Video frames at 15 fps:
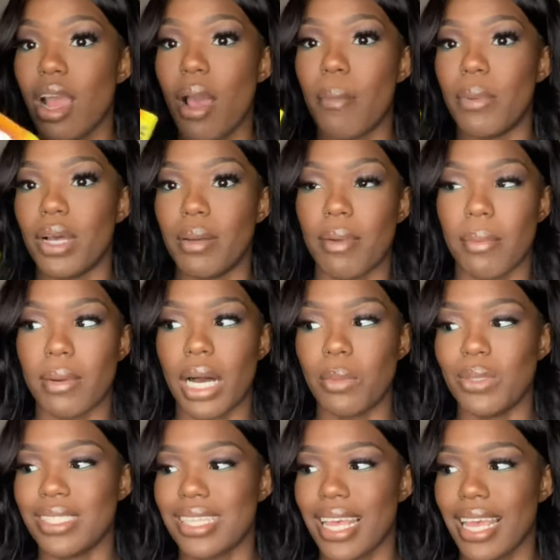But my mom
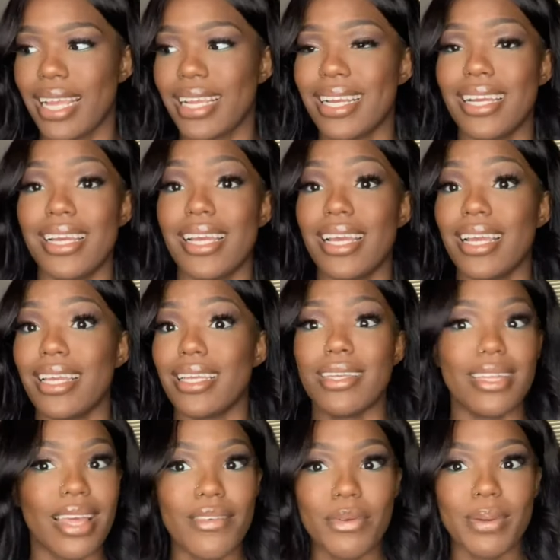was like, you
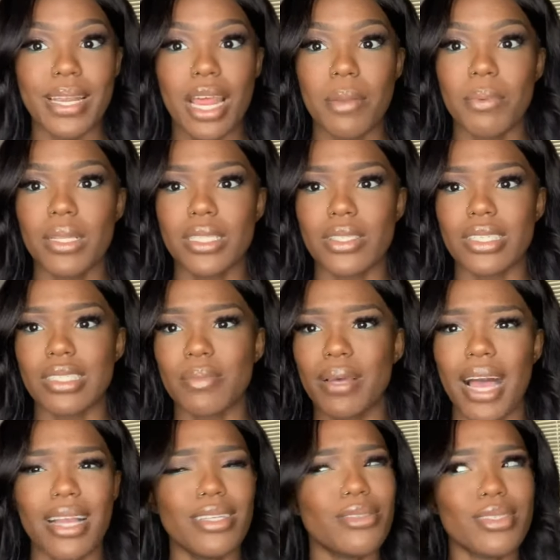never run out of pencils. But
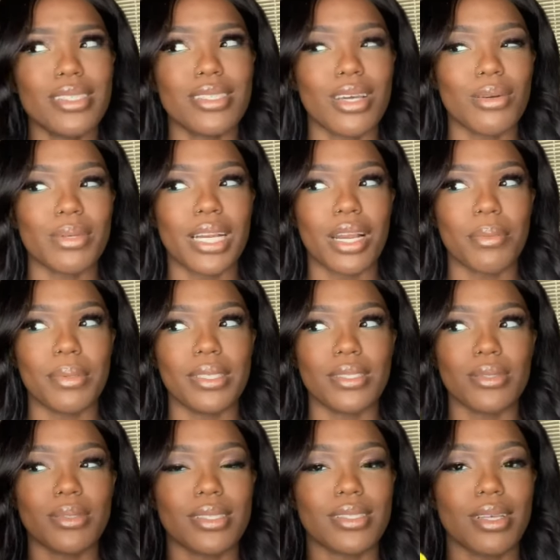I usually don't run out of
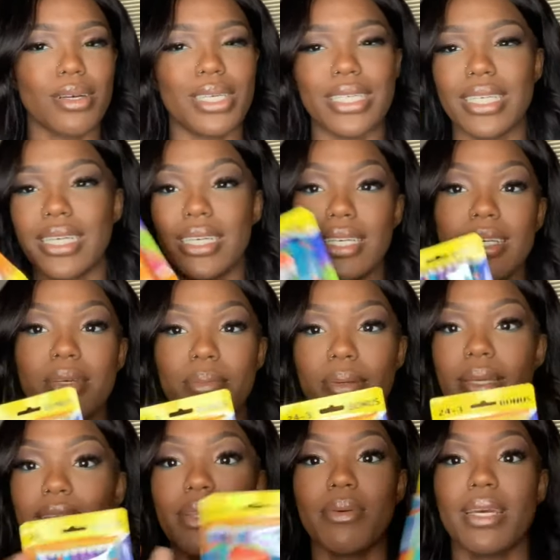pencils. So,
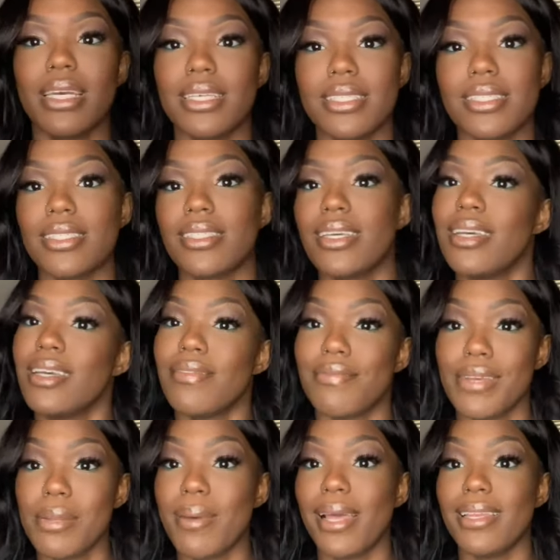but anyways,
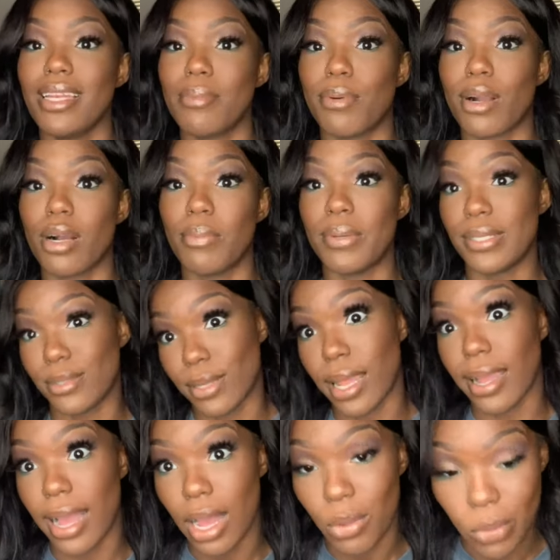anybody need to borrow a pencil, I
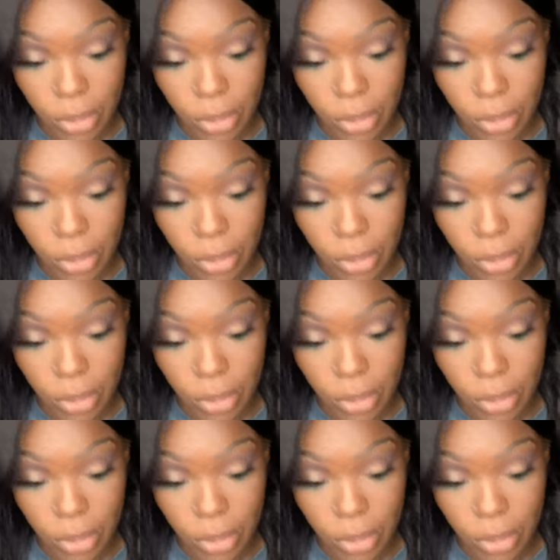got